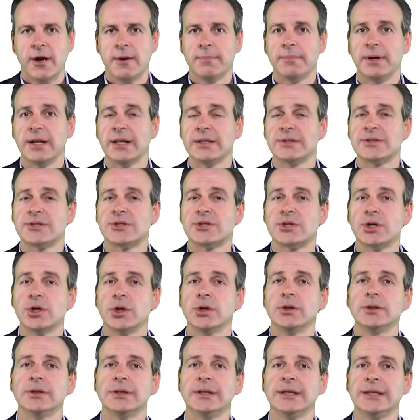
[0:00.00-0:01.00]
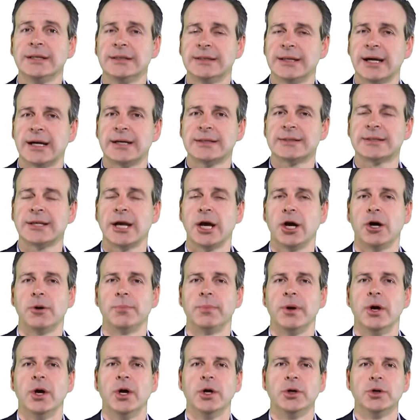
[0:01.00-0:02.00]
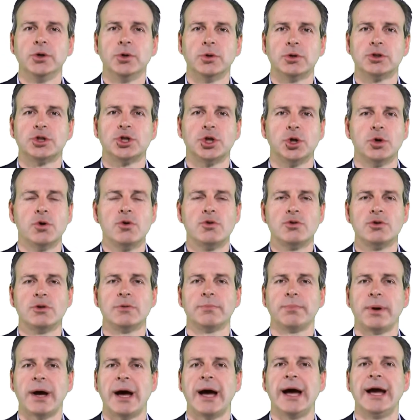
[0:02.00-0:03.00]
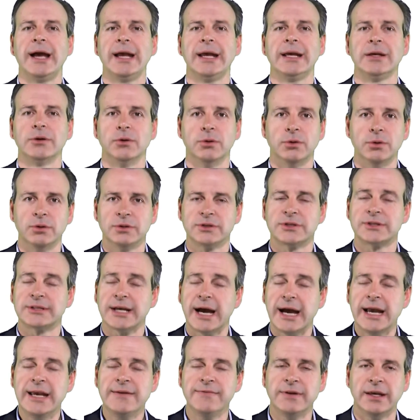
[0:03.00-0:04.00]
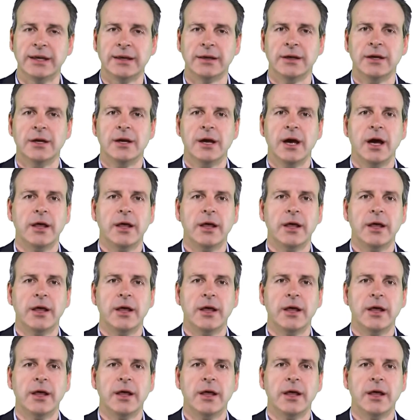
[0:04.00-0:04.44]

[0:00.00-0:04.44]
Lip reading: But it certainly does help your children paying or saving